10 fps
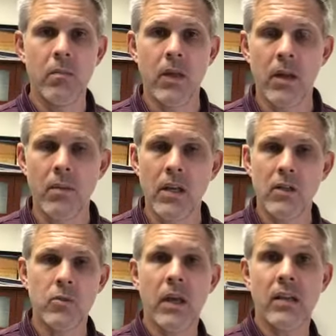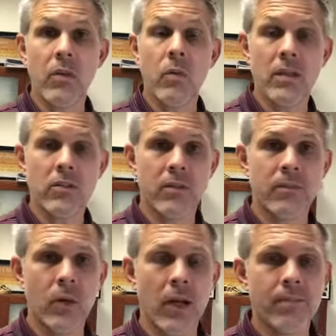going to expect otherwise,
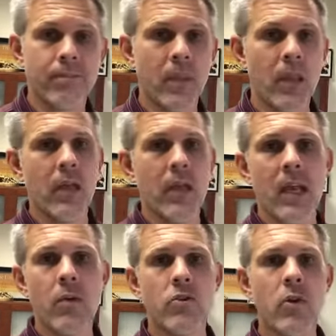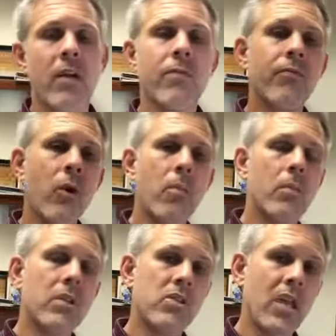right? And I always try to affirm
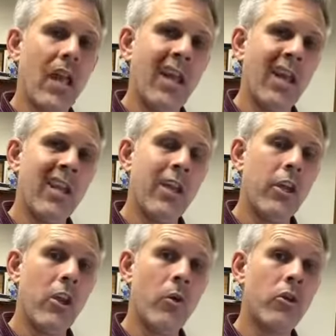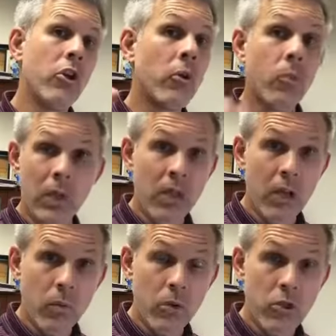them to say, you're really good
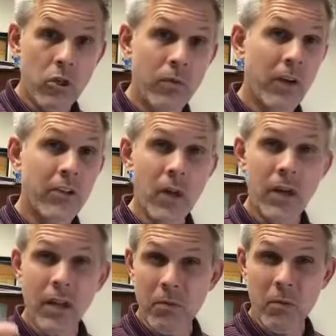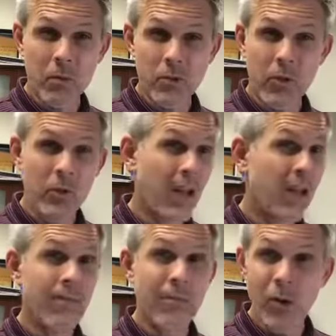at what you do. If I tried to come do what you do, I
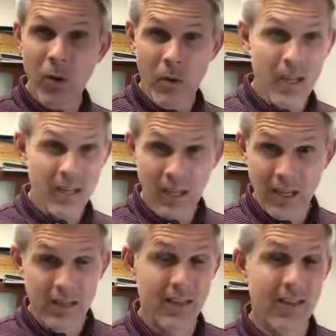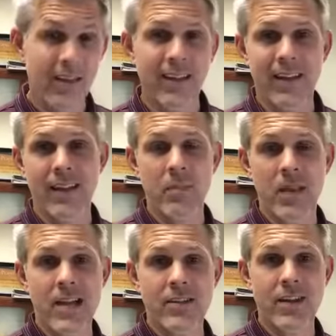have no idea. And I'd
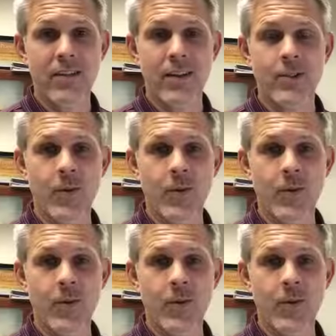be asking lots of.